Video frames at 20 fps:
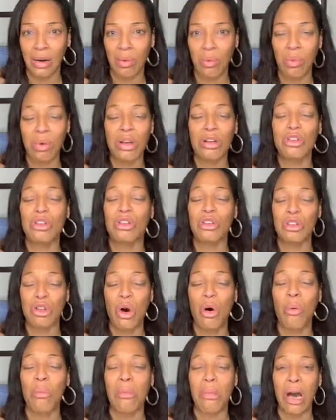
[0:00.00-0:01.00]
We're
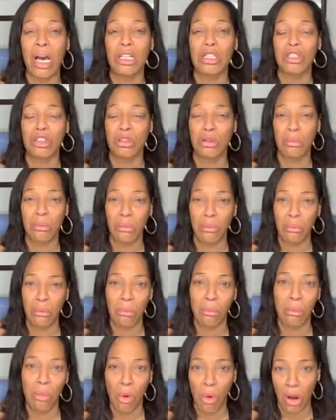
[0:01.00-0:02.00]
so much
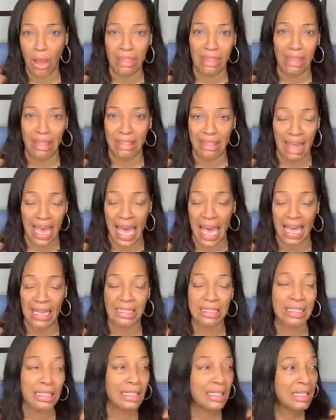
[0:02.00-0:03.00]
more than
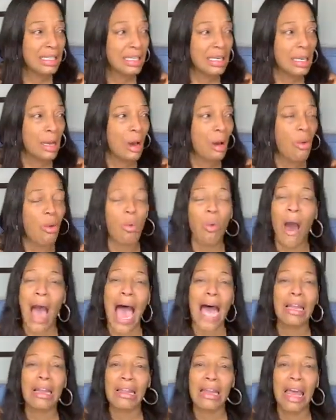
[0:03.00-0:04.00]
that.
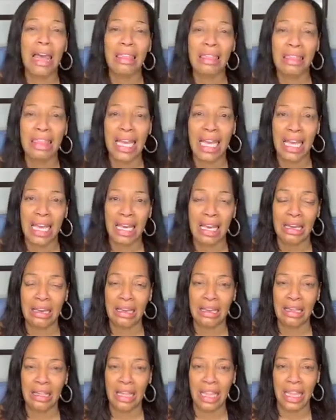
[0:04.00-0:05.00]
Why do they think
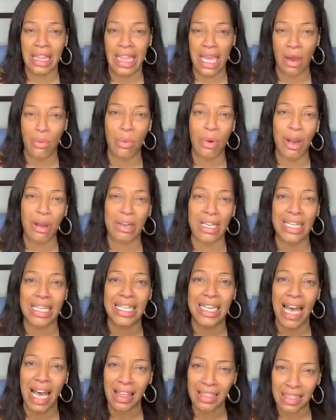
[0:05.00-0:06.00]
that we're
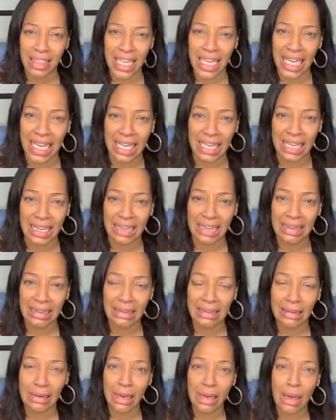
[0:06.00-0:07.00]
nothing?
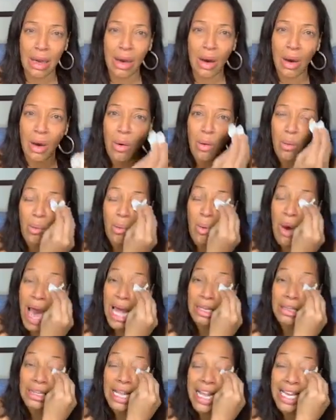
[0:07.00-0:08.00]

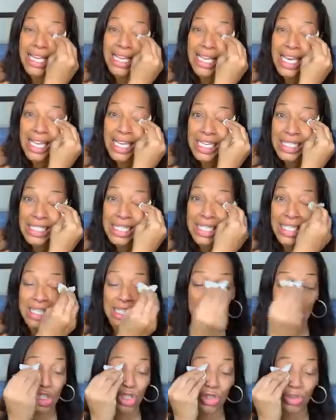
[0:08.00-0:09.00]
Why do they kill us in
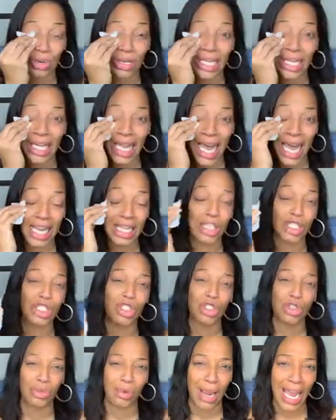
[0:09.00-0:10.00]
the street like
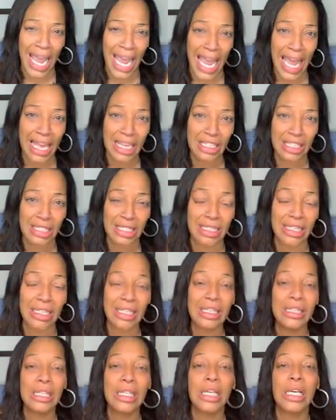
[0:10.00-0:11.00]
trash?
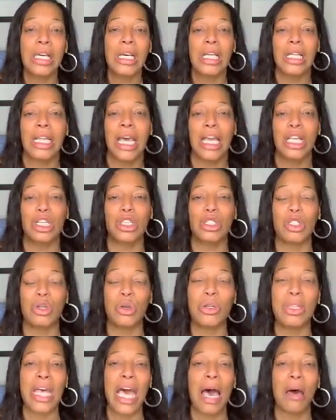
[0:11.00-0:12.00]
They
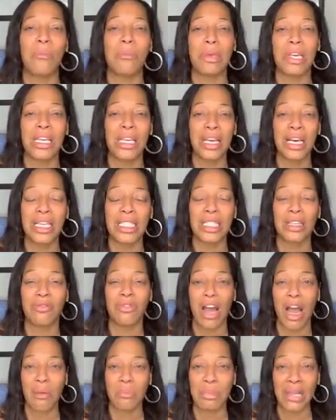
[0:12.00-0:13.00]
do that because of
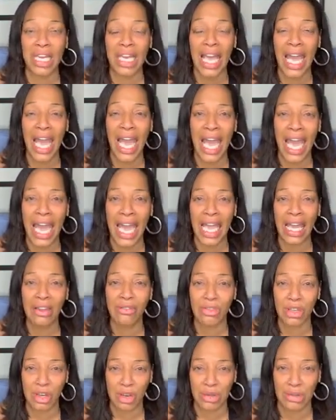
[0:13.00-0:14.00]
our
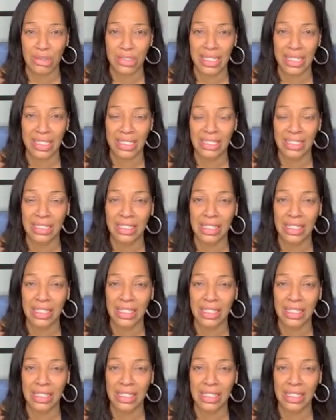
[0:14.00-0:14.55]
behaviors.